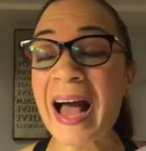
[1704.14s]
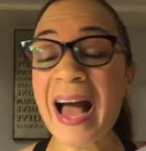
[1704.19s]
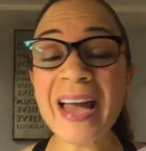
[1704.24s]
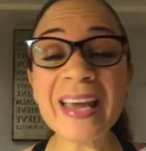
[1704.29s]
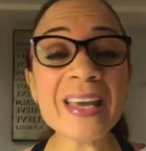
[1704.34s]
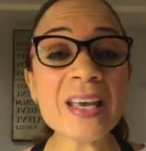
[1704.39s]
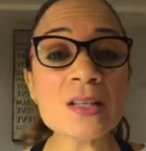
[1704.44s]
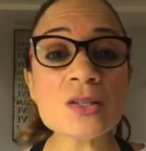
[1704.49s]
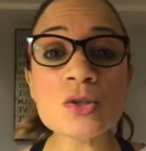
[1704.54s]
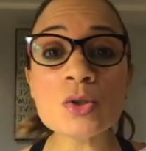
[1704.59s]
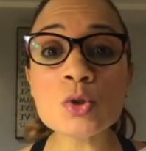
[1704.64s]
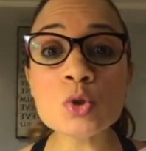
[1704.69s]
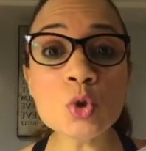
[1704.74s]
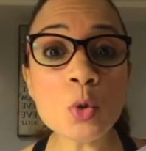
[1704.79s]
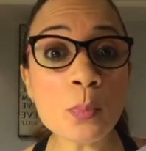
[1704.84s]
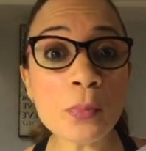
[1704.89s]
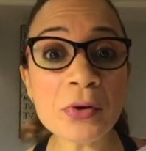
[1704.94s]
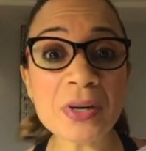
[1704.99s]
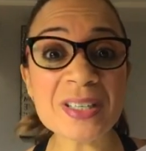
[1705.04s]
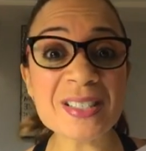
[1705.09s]
I get
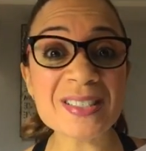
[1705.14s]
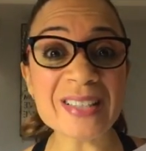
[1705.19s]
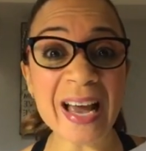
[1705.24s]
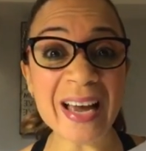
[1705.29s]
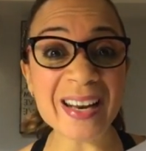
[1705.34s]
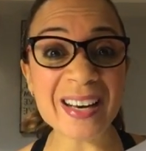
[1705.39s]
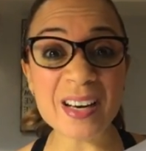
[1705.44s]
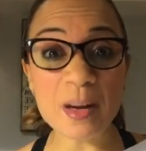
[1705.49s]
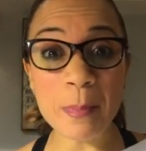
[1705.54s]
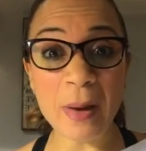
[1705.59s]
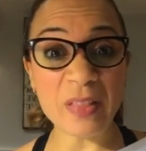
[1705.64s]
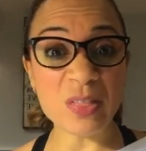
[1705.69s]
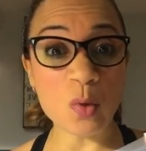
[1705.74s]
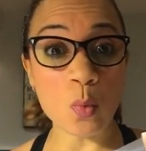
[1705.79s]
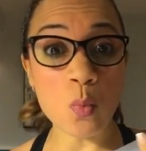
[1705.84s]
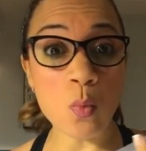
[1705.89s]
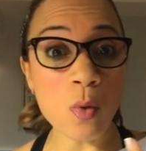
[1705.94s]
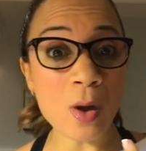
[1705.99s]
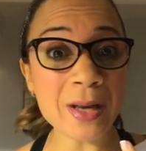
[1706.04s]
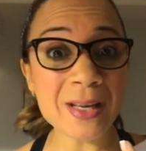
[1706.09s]
super excited about
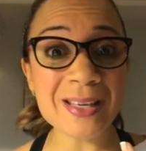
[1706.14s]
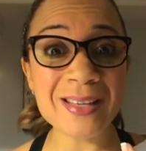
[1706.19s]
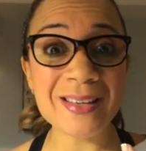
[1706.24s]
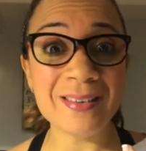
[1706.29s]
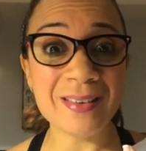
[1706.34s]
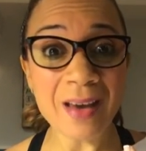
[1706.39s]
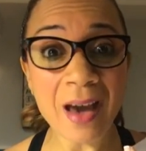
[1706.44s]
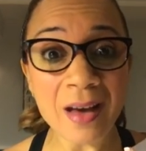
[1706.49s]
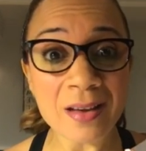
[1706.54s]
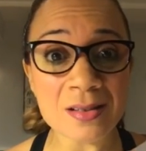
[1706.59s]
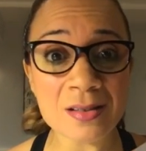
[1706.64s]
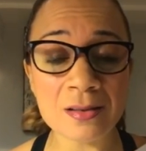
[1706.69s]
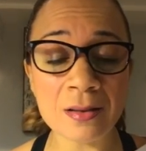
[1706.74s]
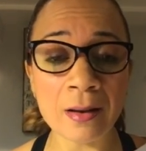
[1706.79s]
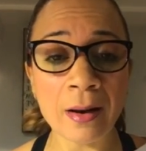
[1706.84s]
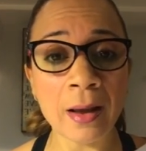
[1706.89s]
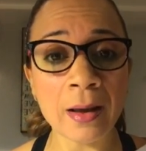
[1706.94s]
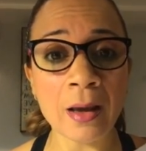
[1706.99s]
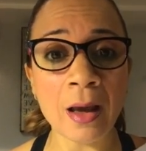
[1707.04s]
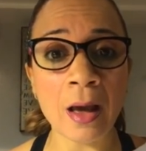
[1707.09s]
the one yes
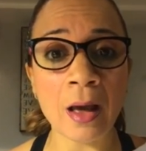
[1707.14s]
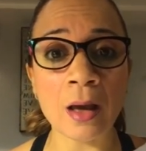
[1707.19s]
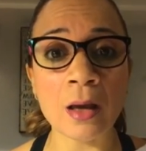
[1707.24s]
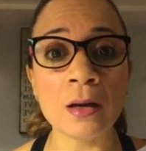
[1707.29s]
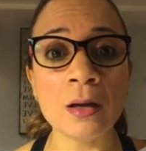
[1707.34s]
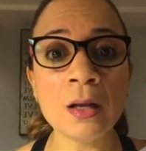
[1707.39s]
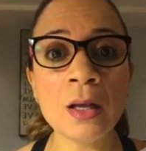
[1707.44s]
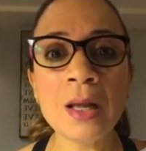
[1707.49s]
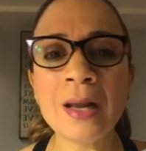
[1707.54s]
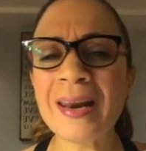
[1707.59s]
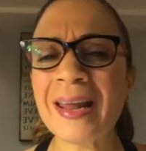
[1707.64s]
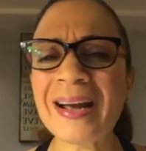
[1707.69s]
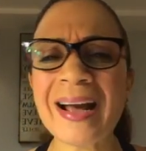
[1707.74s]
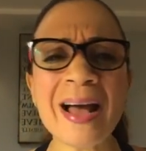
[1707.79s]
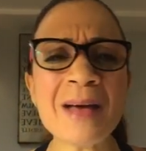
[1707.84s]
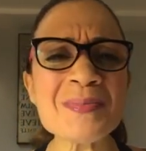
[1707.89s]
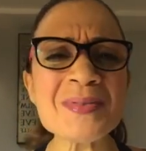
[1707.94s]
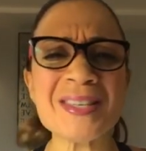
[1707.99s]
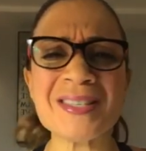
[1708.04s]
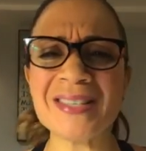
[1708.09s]
that I got.
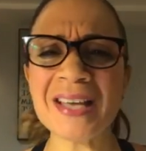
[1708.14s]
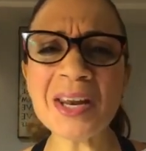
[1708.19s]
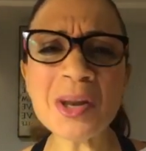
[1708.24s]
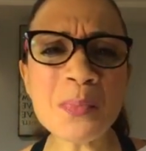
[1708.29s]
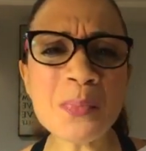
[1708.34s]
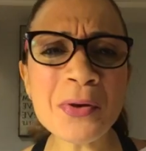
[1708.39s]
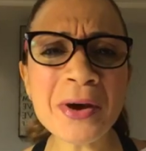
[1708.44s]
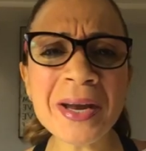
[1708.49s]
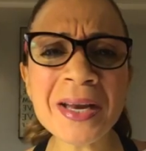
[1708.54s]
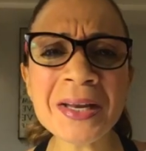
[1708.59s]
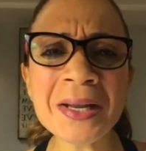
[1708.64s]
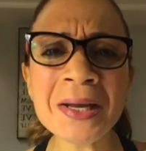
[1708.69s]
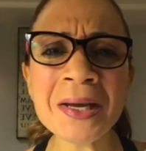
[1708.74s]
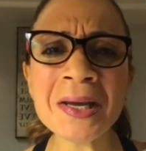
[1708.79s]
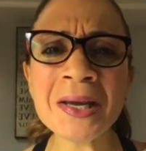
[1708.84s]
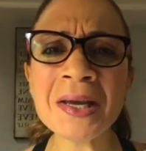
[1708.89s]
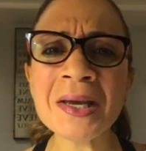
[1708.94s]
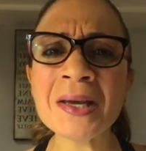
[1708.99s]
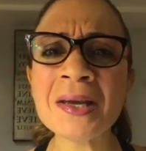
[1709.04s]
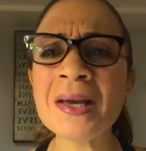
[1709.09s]
Like, I'm
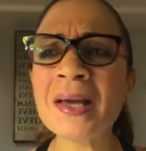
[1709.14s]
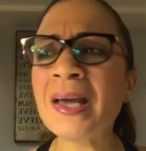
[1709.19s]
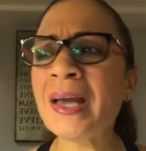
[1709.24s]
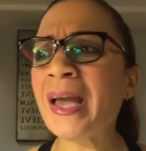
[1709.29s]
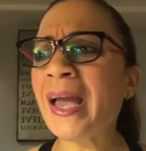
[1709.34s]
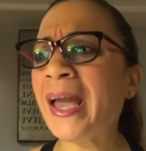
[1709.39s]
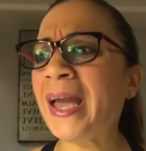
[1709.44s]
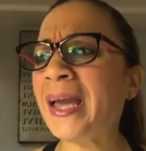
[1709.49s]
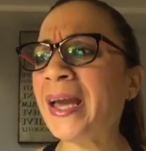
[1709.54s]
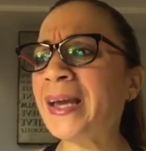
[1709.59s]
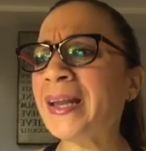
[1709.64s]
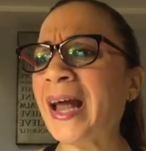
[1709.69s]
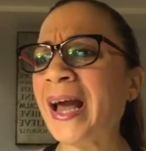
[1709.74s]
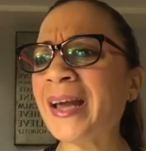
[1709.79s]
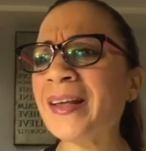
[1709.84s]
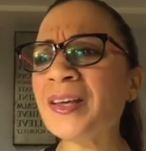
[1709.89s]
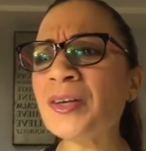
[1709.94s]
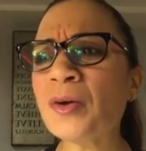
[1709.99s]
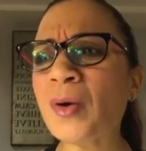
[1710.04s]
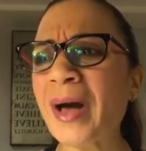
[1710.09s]
celebrating, and
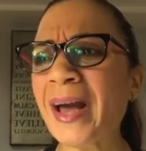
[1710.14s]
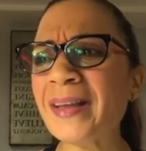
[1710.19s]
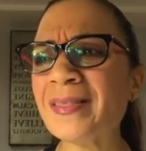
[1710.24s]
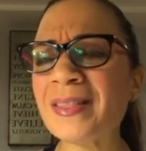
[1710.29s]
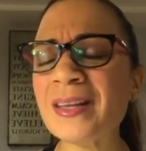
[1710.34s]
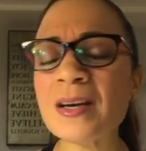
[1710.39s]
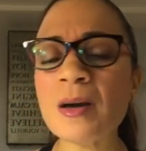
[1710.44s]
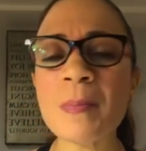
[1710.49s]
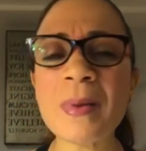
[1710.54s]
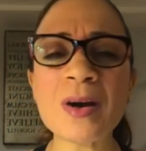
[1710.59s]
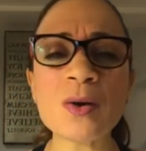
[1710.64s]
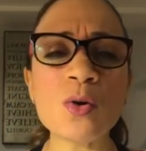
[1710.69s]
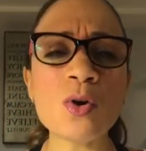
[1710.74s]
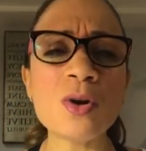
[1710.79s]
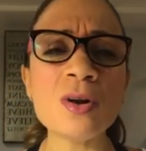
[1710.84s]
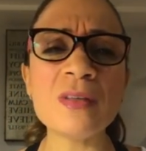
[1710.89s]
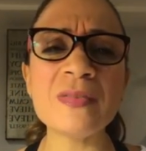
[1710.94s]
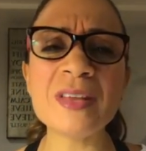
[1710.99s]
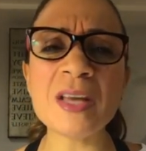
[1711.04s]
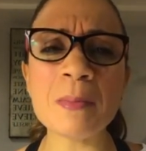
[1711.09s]
I think about
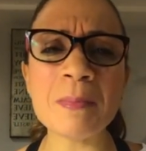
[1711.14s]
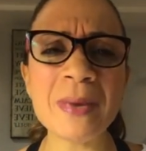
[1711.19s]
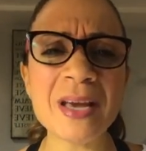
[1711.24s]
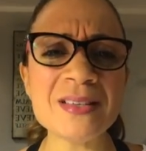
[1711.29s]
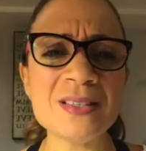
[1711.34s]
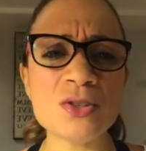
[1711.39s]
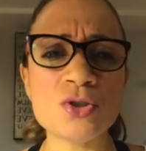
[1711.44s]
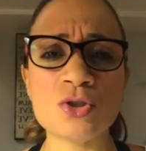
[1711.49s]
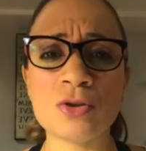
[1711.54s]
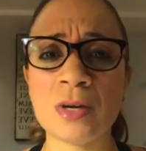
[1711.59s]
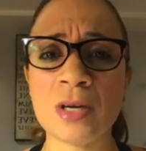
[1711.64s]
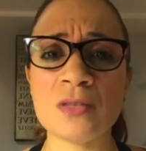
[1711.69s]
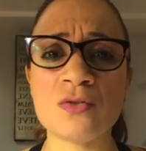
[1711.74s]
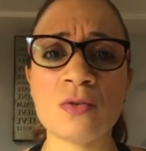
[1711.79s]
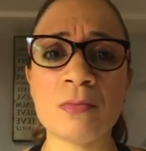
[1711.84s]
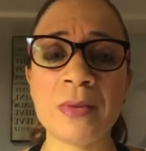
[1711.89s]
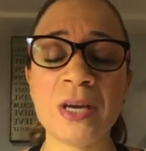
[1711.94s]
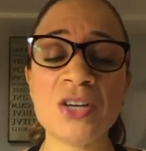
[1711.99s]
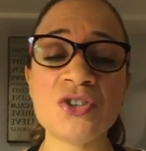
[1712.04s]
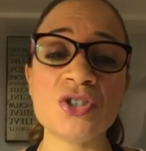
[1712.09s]
all of the amazing
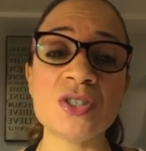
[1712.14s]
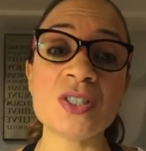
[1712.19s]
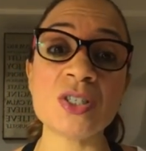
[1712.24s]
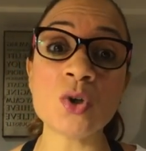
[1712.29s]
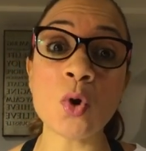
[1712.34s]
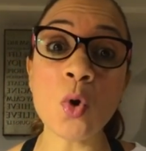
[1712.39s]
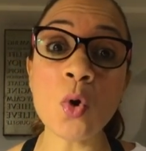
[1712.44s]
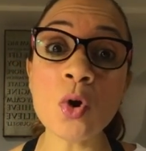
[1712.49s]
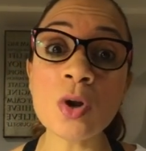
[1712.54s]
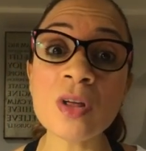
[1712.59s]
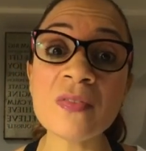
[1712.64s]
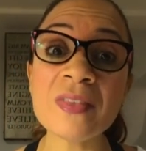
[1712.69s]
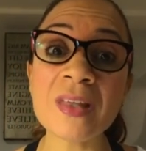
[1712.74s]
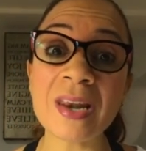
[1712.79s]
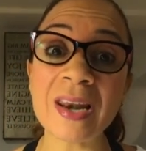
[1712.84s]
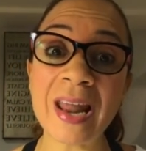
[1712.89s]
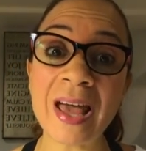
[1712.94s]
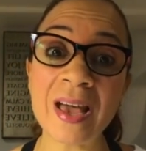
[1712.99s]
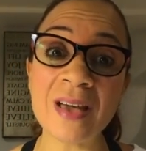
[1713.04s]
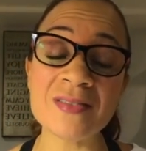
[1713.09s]
transformations and all of
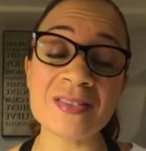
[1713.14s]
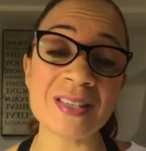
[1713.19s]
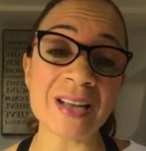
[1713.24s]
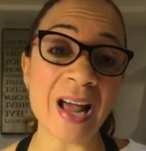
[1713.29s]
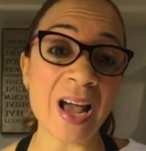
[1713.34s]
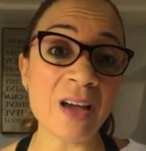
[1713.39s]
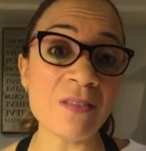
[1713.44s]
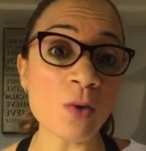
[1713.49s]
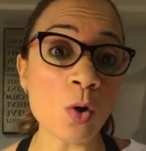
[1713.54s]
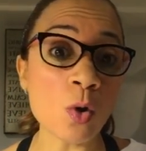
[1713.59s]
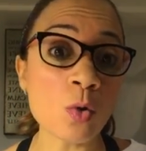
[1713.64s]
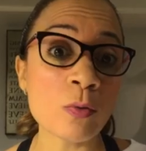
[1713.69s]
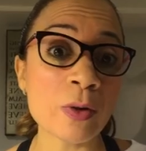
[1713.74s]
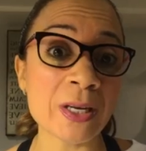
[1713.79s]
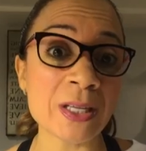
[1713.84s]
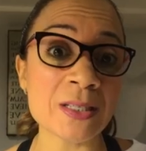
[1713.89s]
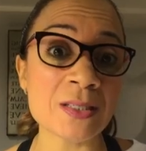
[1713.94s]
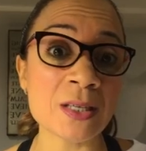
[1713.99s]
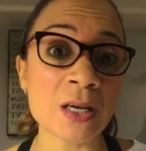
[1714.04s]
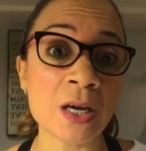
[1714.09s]
the lives that I've
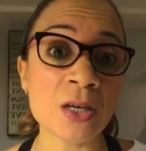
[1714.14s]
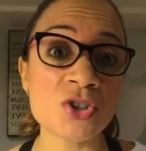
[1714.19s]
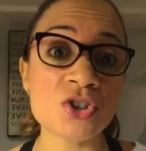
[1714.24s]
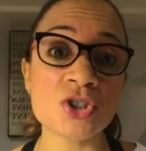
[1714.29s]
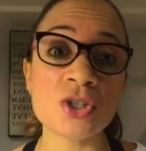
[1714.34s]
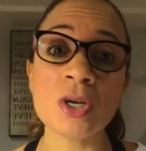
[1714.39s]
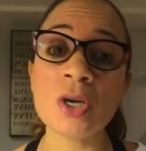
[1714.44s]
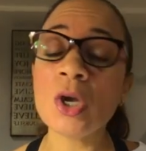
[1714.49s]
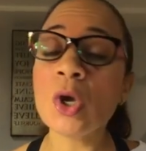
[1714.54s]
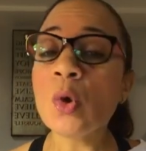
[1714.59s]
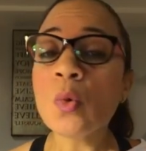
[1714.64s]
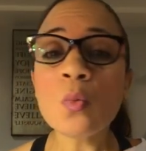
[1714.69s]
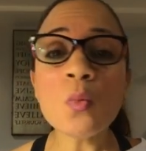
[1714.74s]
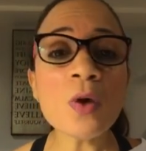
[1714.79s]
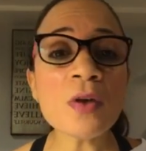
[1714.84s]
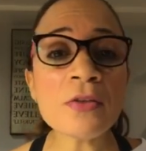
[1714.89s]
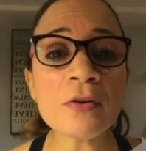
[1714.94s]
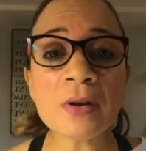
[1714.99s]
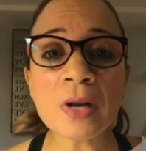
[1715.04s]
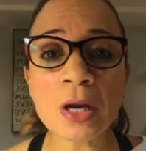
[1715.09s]
already touched.
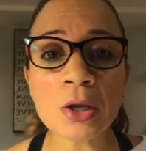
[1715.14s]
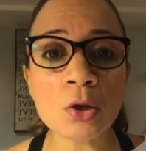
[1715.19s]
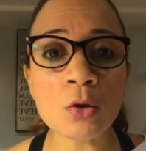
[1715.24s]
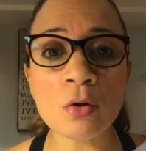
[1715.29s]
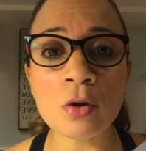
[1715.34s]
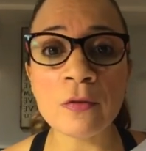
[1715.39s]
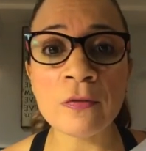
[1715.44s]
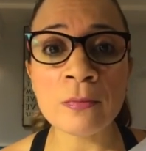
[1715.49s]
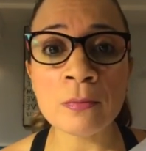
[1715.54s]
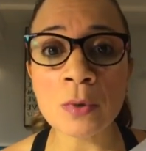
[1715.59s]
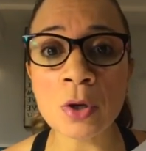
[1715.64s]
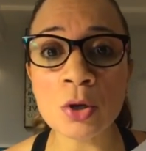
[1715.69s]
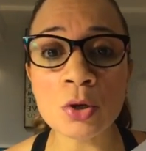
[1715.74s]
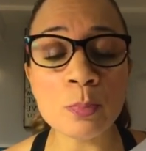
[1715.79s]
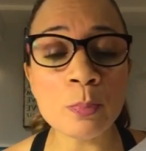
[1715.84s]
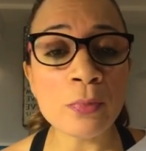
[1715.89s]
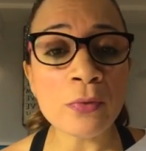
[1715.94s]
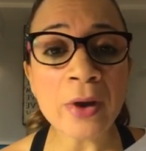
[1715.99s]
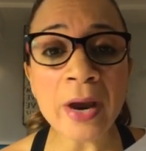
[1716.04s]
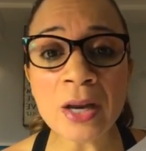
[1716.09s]
Whether or not you're a
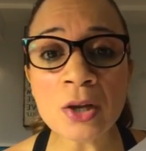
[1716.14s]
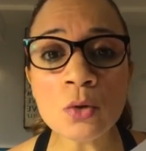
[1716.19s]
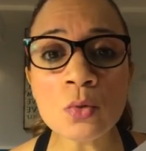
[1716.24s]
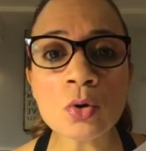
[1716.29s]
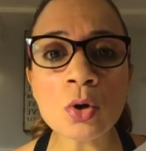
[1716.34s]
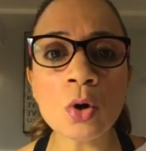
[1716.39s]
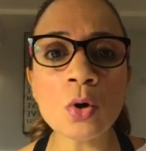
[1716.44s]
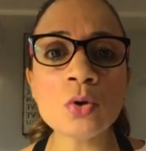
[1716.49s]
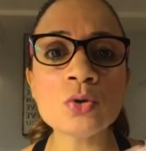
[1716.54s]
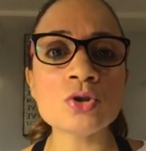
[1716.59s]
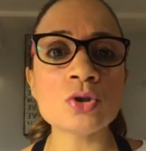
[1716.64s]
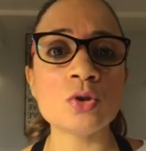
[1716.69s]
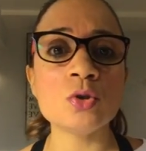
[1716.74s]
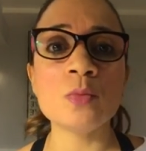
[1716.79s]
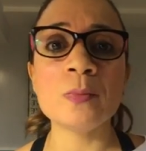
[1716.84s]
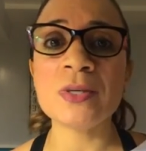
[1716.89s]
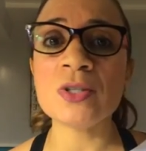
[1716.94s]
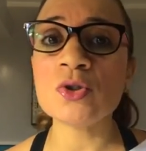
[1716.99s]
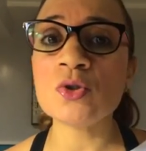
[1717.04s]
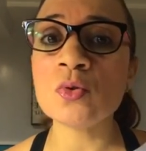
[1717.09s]
brand new coach or
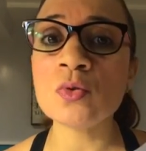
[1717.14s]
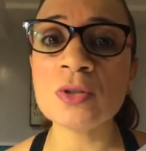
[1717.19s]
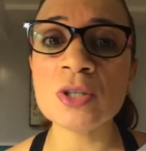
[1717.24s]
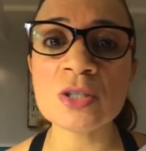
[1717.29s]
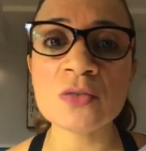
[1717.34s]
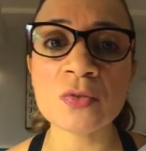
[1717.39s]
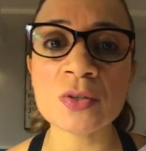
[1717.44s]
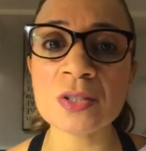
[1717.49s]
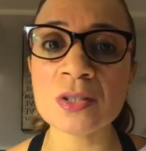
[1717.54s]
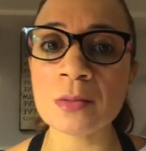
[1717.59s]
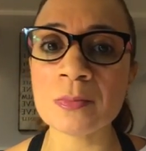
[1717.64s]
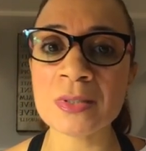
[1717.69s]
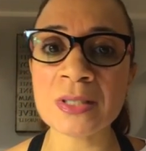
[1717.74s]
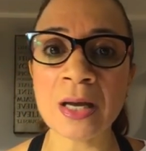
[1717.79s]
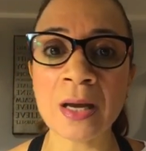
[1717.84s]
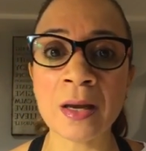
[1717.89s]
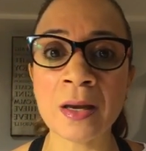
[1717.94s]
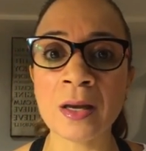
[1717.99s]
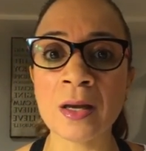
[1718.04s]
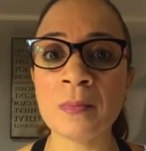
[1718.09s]
you've been doing this for some
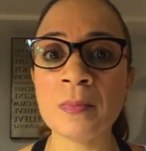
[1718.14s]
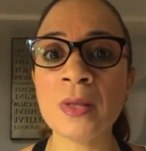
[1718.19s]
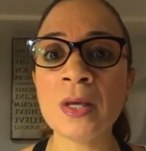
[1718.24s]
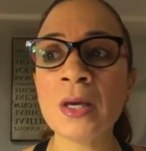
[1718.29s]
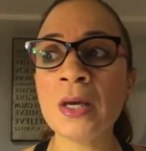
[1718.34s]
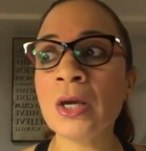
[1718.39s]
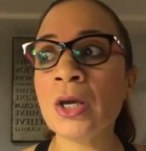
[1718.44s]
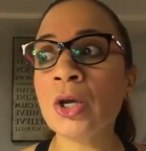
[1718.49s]
time,